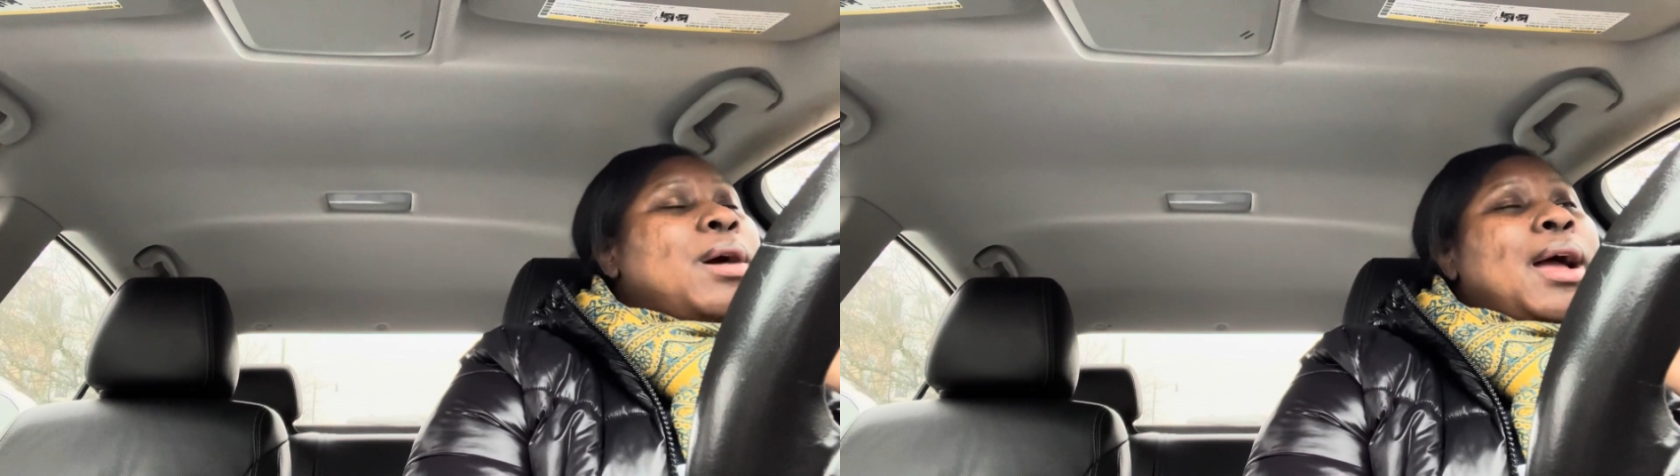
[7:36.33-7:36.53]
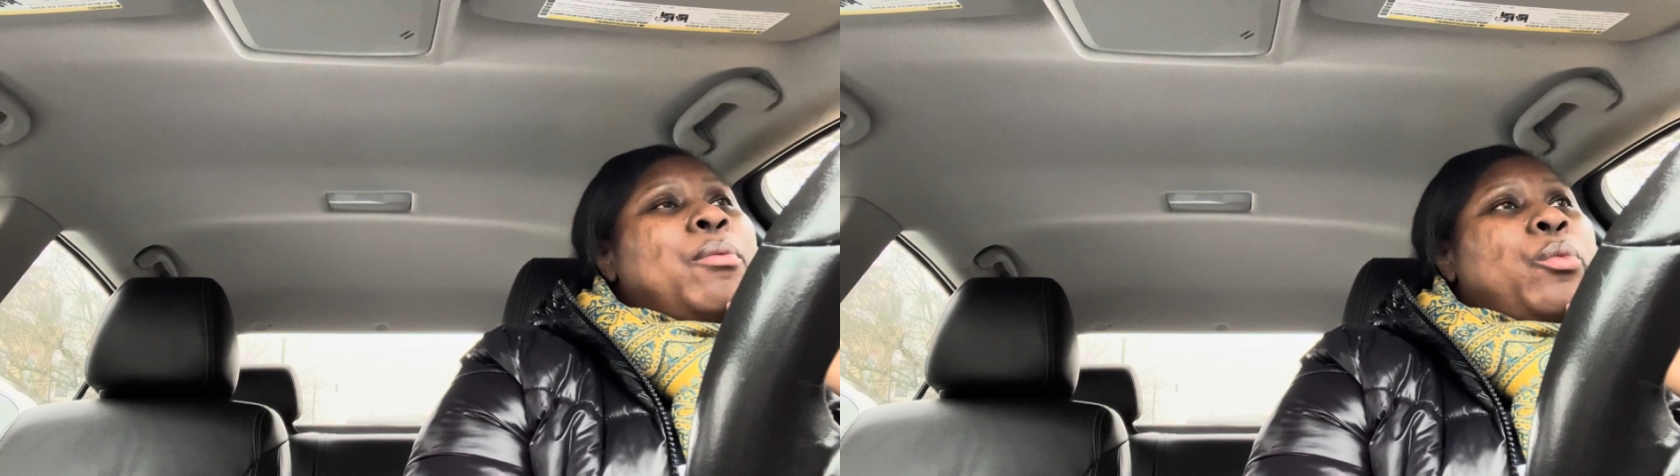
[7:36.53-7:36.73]

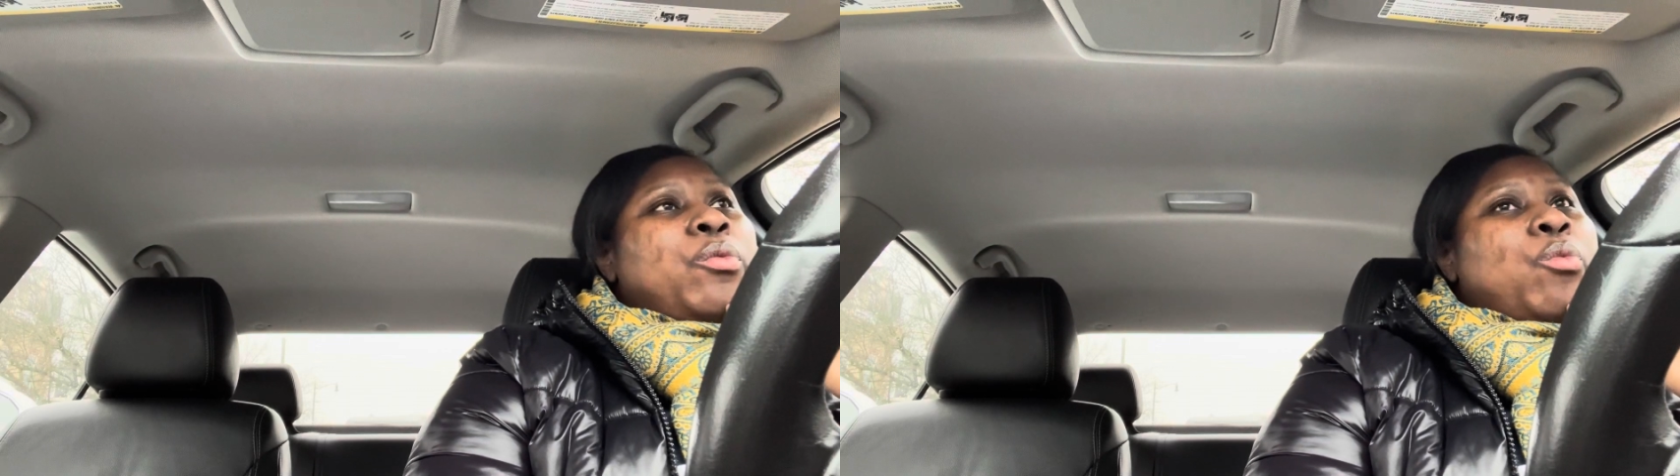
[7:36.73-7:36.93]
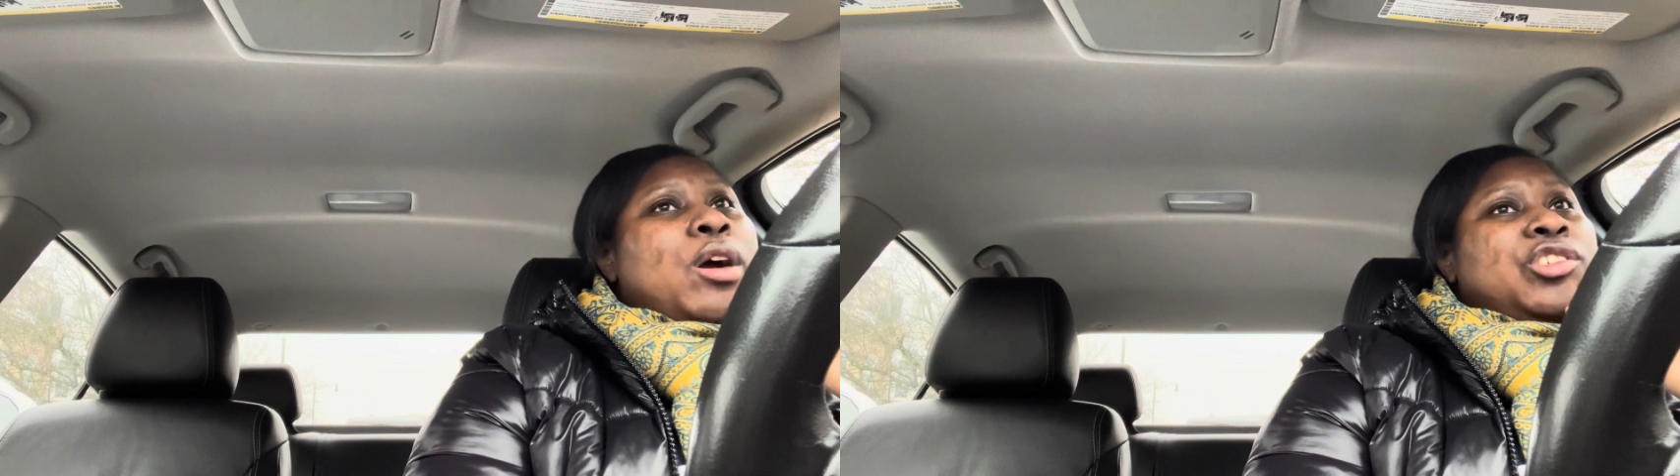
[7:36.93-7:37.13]

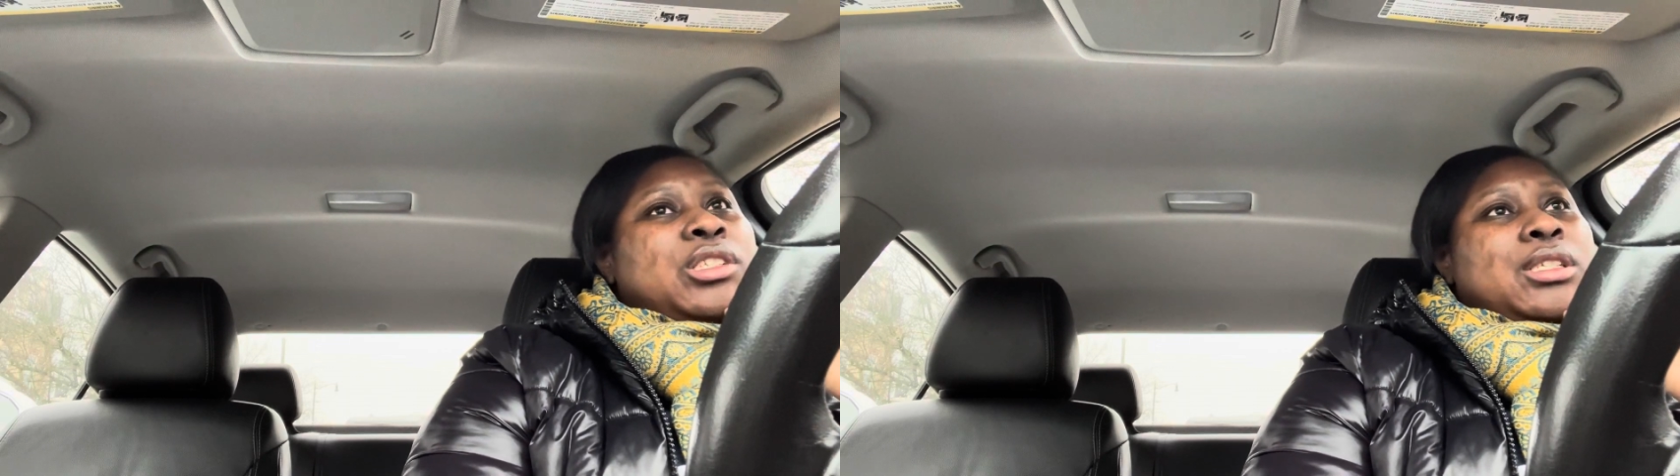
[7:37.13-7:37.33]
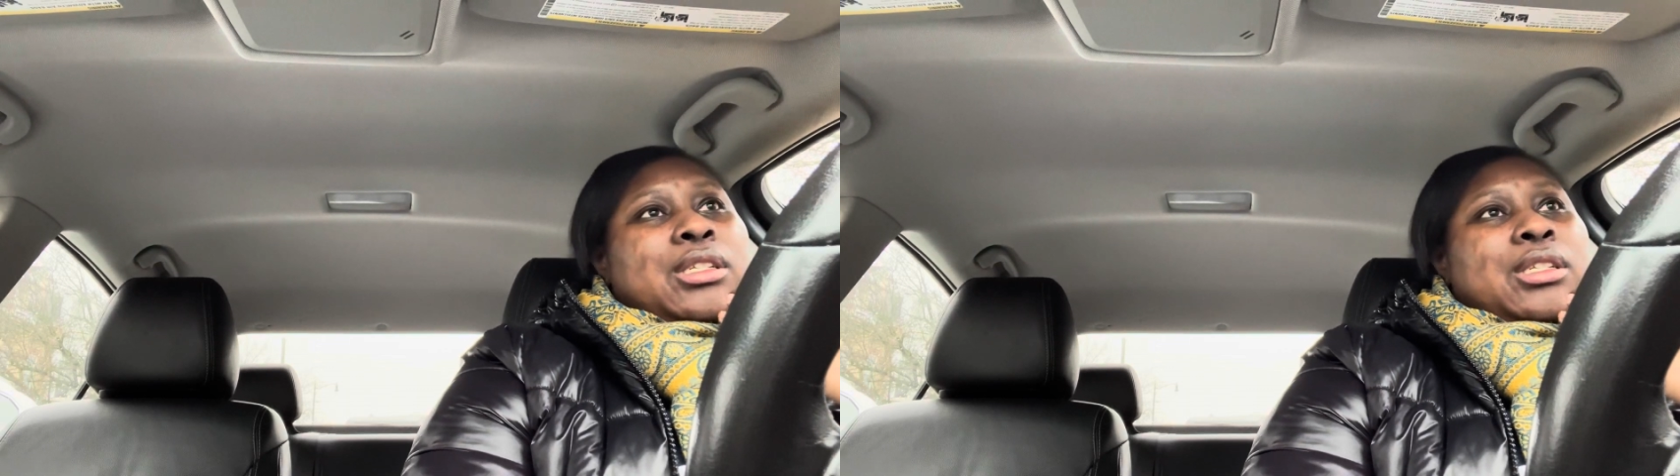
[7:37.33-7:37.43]
I'm watching it